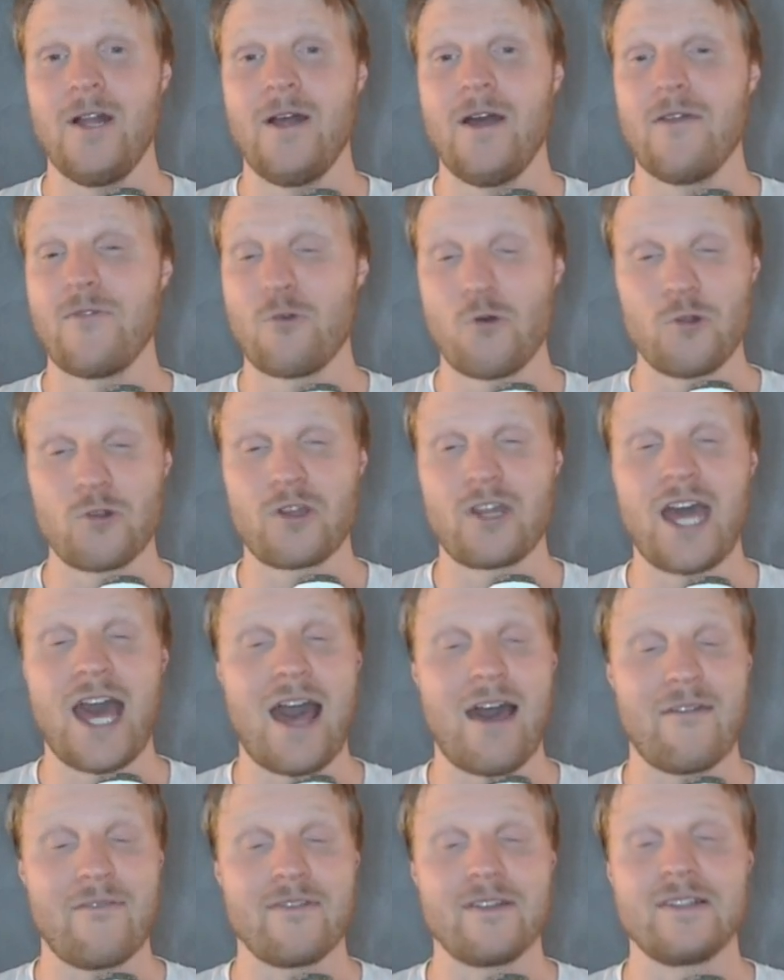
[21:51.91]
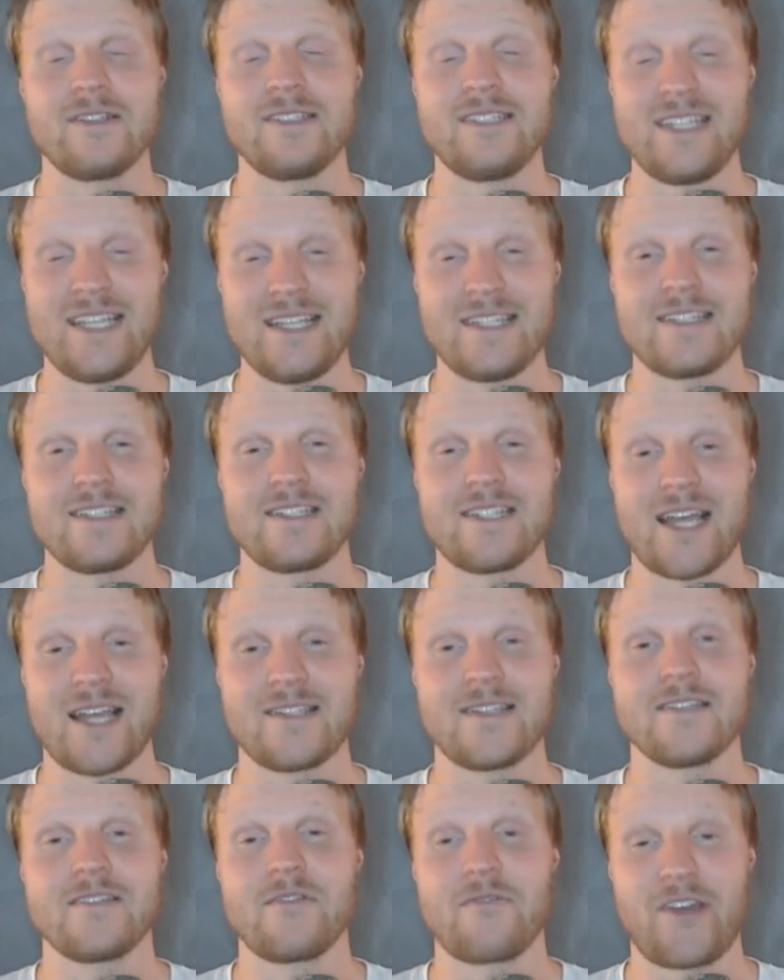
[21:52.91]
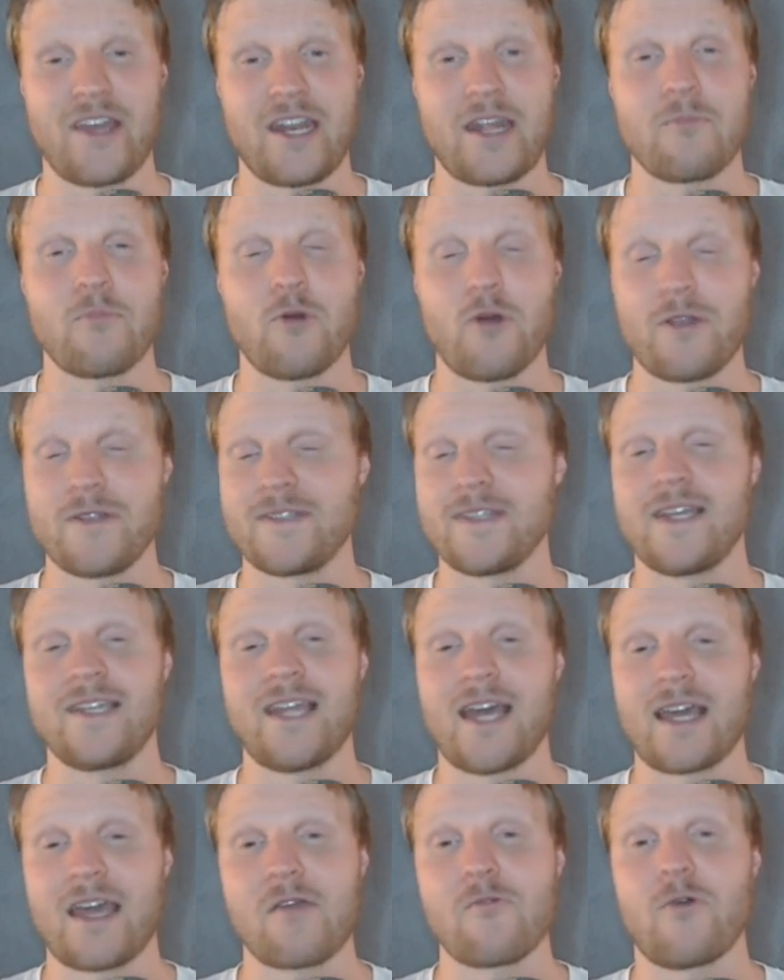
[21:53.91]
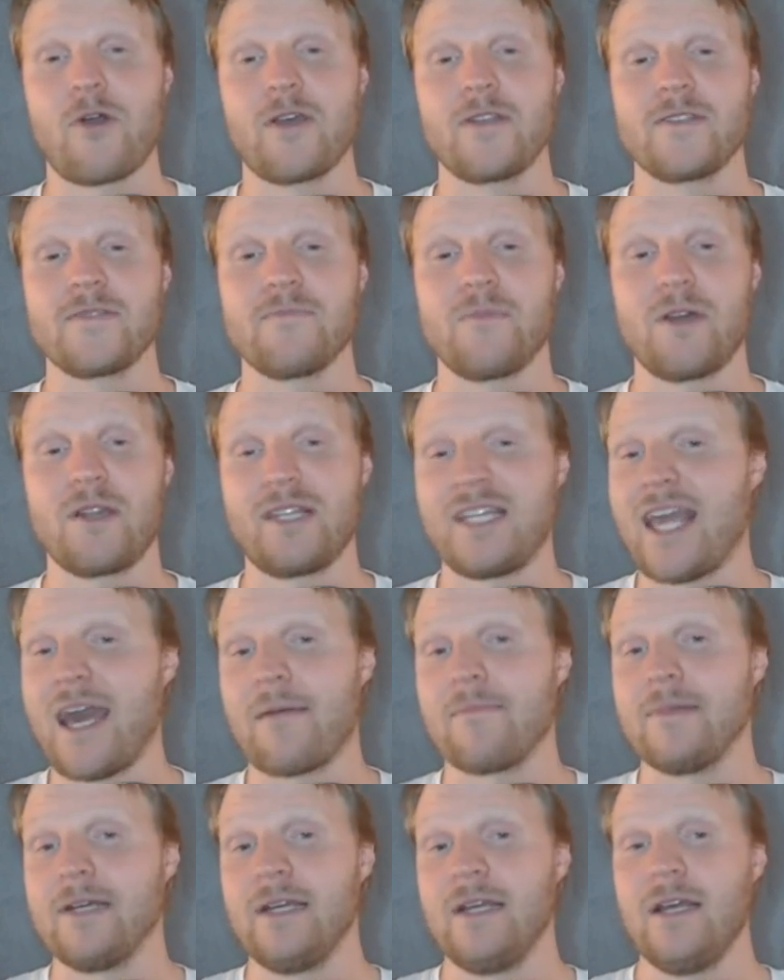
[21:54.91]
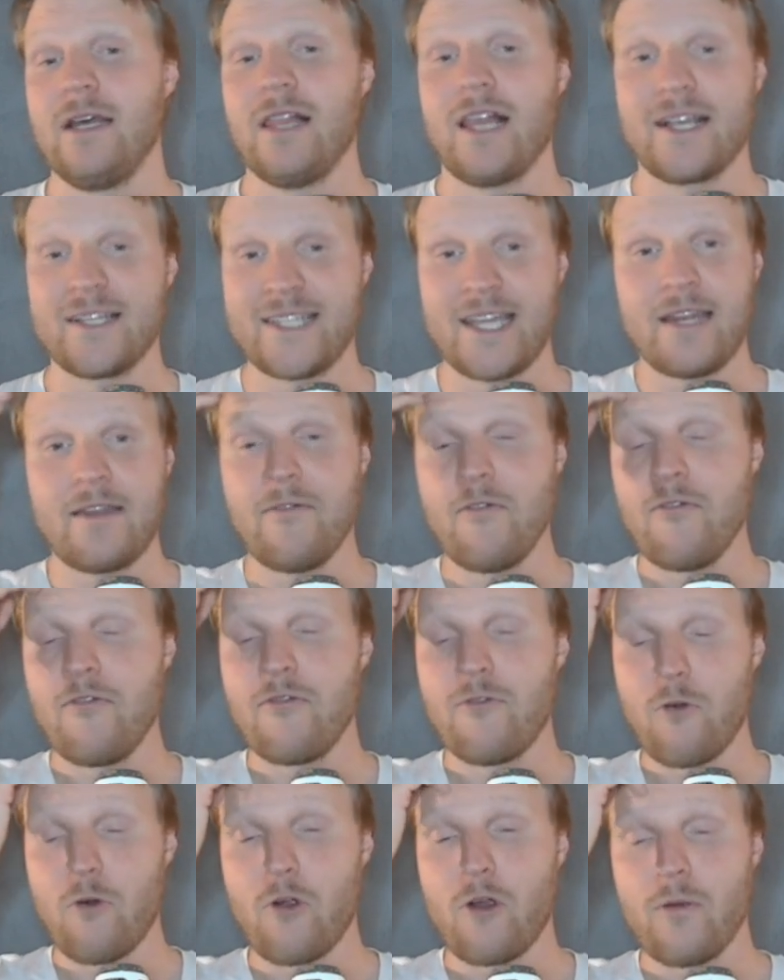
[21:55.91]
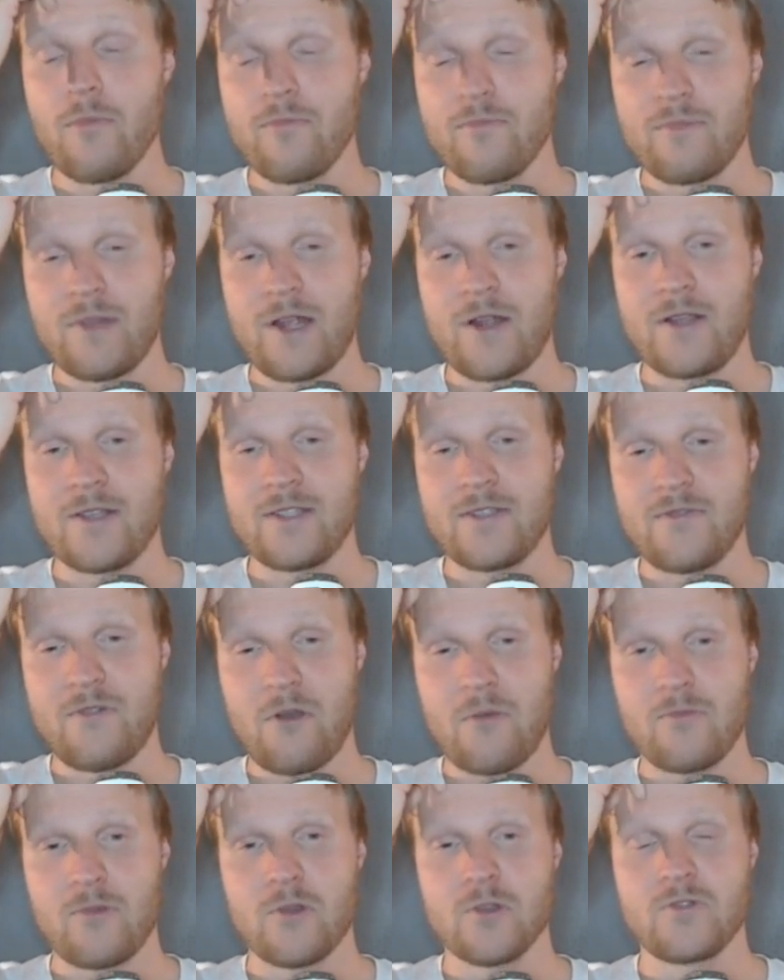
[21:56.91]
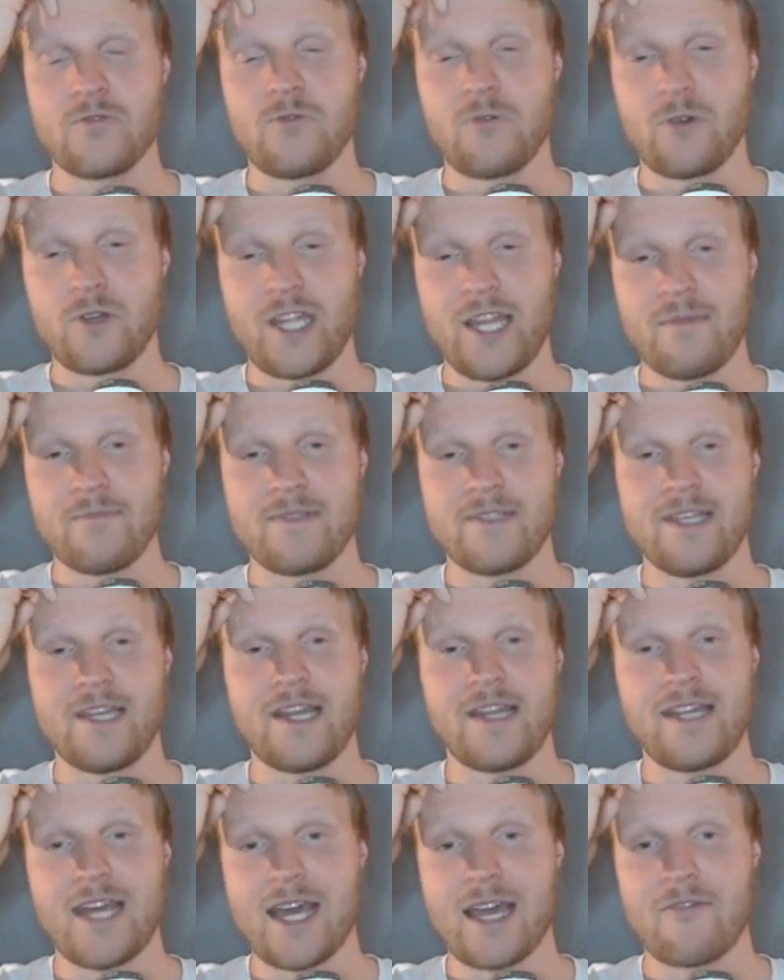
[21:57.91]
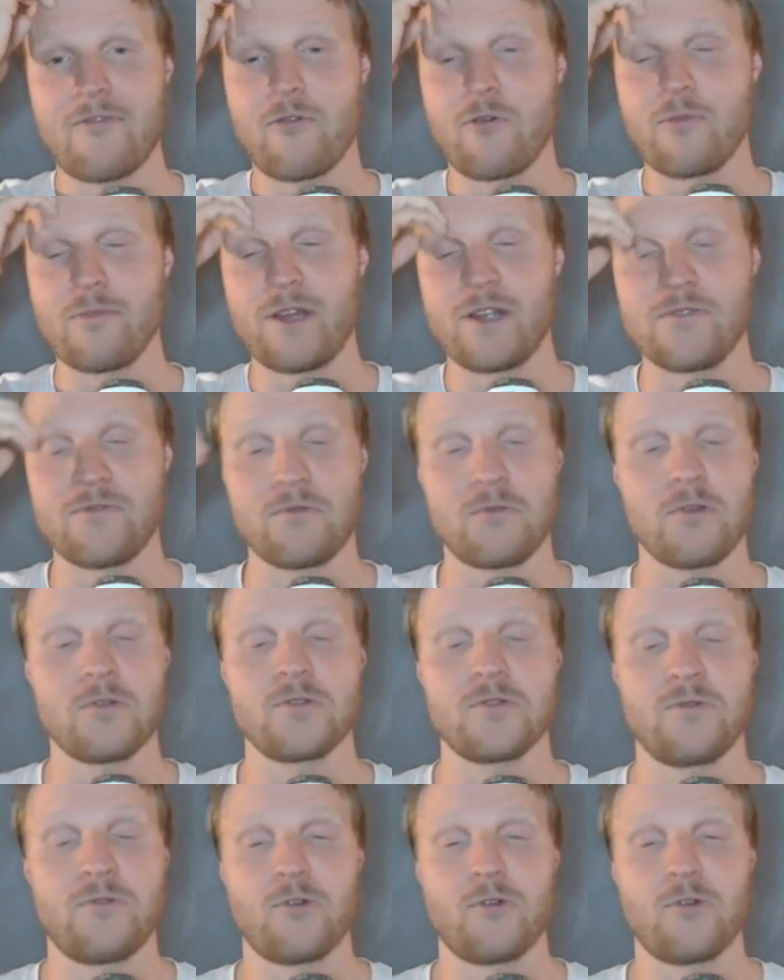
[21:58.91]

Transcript: And they're all going to have decent chances of getting points attacking wise. But yeah, like I said, 4 players from those 4 teams in attack, 4 players from those 4